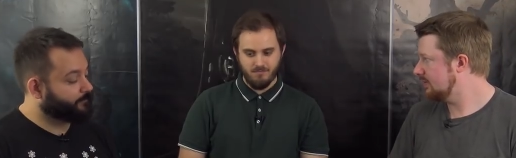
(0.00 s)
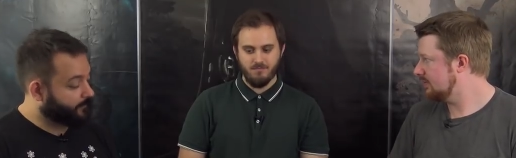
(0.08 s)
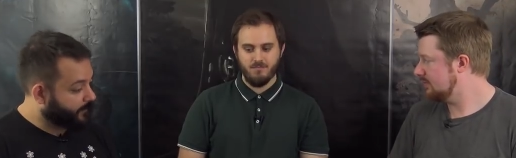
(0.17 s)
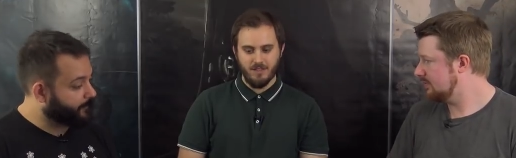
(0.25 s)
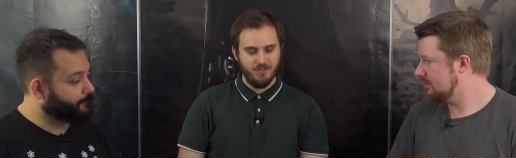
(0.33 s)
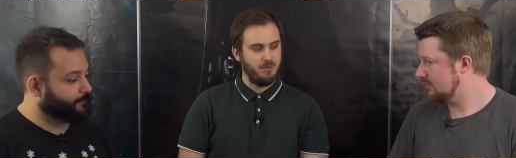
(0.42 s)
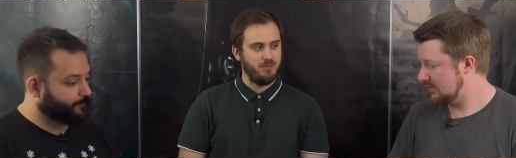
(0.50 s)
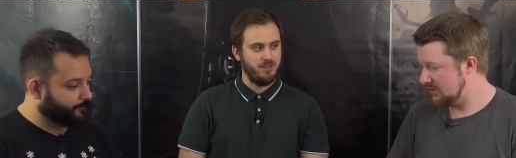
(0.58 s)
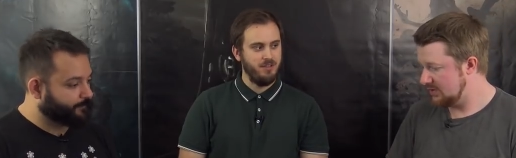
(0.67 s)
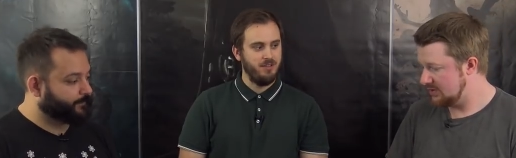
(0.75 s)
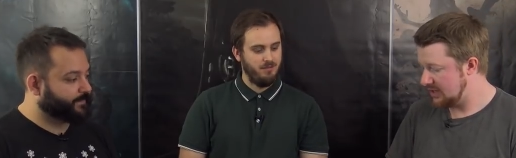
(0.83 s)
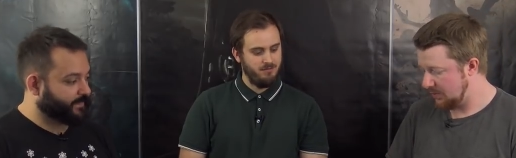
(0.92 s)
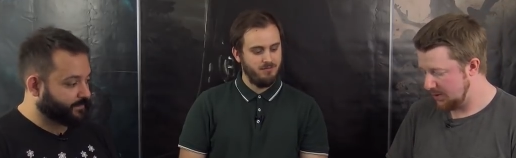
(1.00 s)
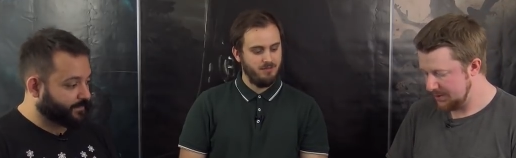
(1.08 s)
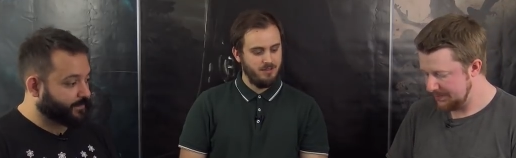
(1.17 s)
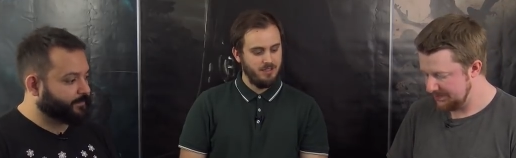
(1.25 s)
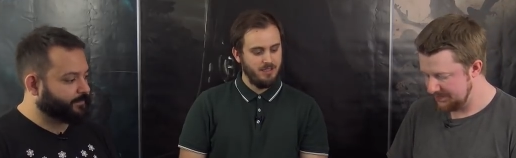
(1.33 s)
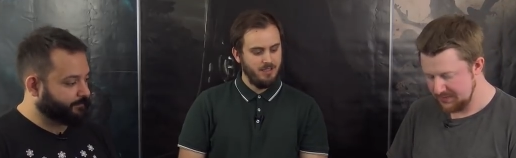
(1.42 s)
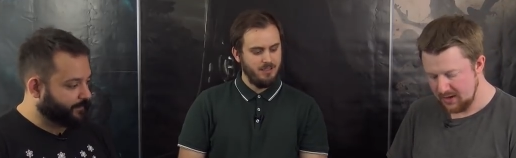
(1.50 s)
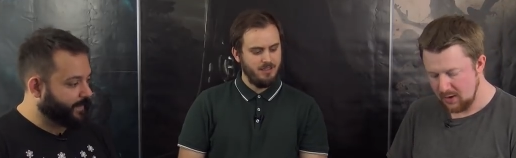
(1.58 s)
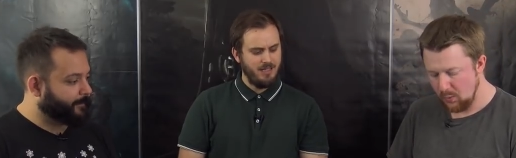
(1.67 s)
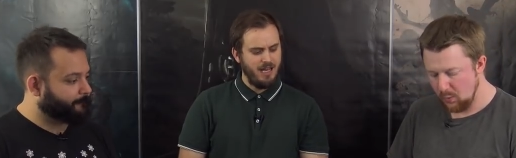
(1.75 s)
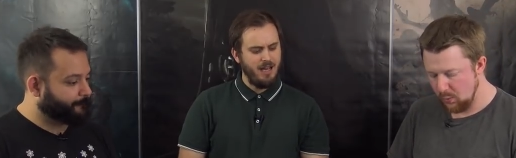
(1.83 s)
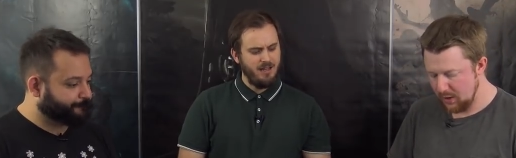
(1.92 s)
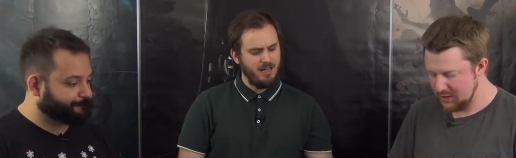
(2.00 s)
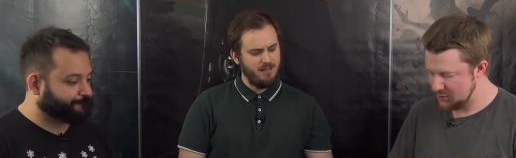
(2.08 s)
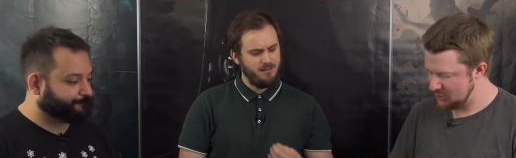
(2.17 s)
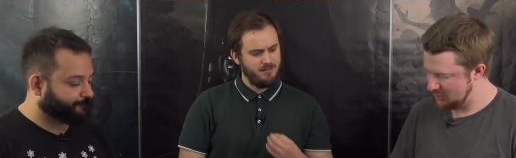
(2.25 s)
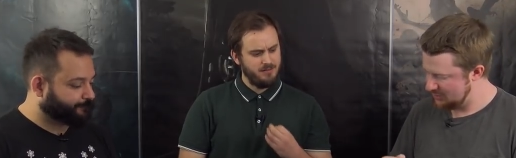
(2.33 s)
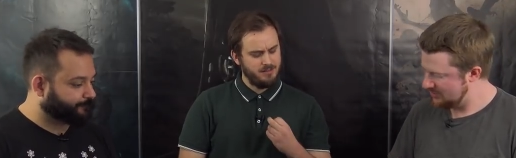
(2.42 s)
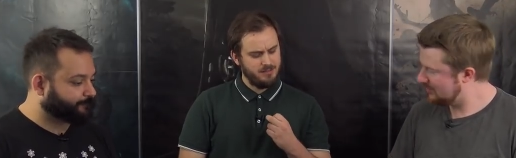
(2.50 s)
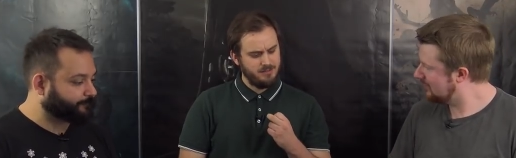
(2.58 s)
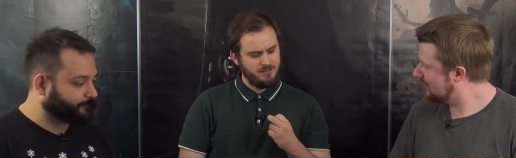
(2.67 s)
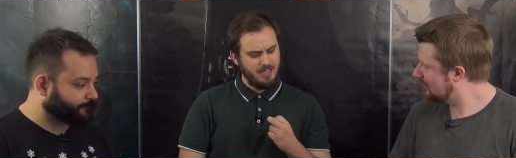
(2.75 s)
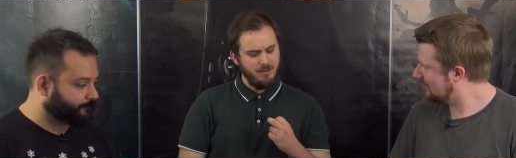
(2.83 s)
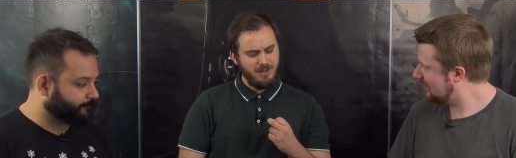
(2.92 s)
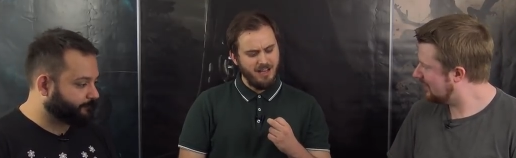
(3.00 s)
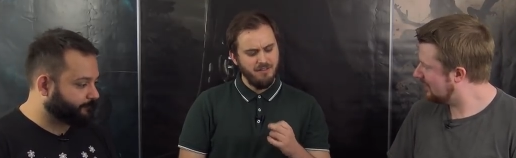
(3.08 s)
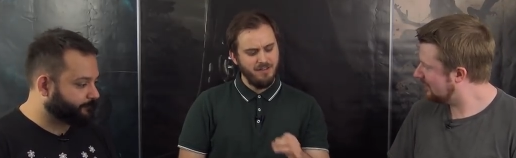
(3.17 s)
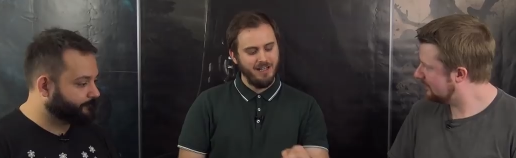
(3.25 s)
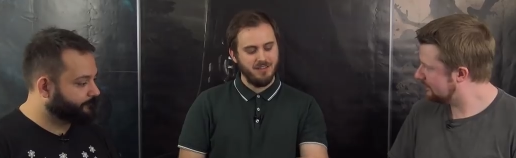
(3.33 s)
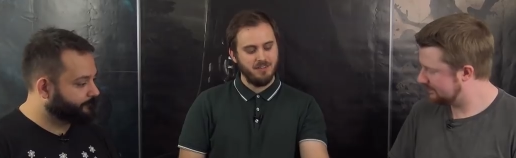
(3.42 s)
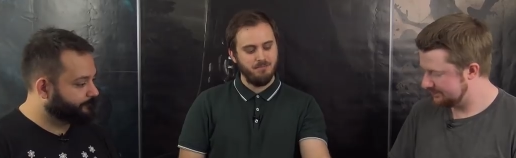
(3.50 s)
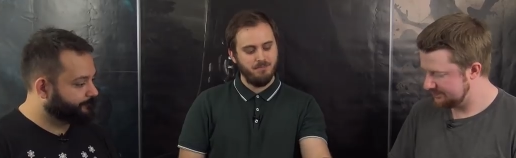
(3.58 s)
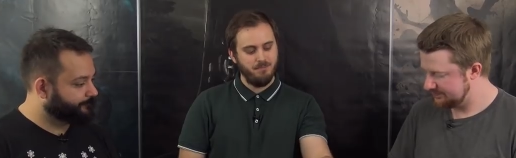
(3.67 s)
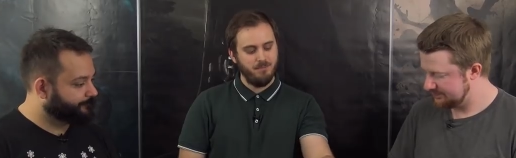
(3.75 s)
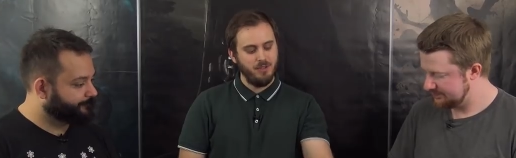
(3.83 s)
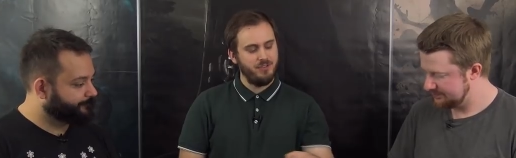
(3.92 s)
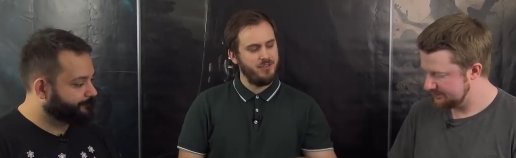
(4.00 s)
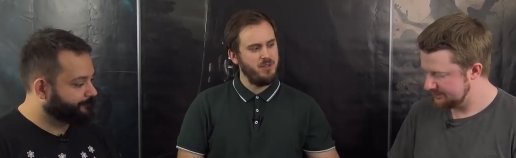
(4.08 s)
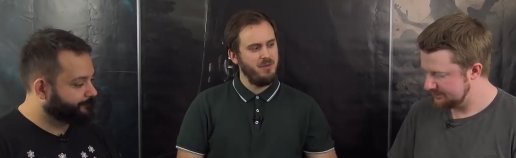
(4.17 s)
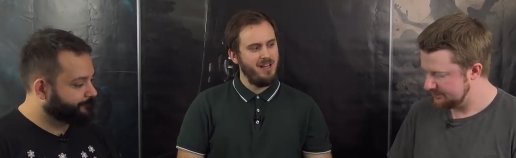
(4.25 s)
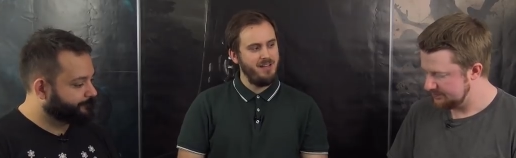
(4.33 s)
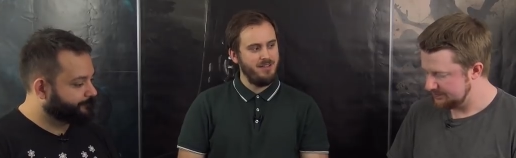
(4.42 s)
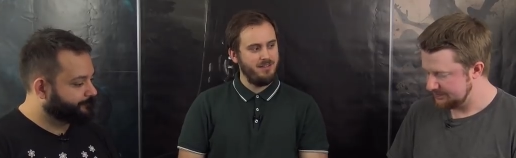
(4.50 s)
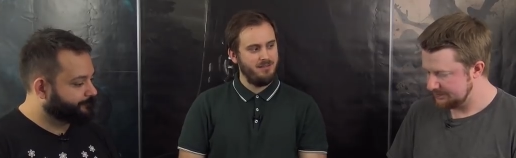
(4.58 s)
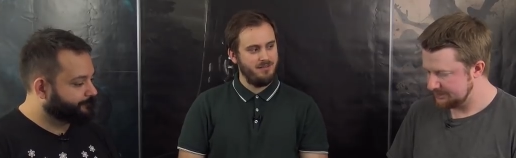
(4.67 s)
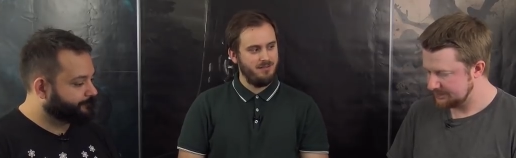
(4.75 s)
Speaker 1: That sounds good. Does that sounds work? Good. Yeah. Uh, Which I, um, I feel like the plus two light.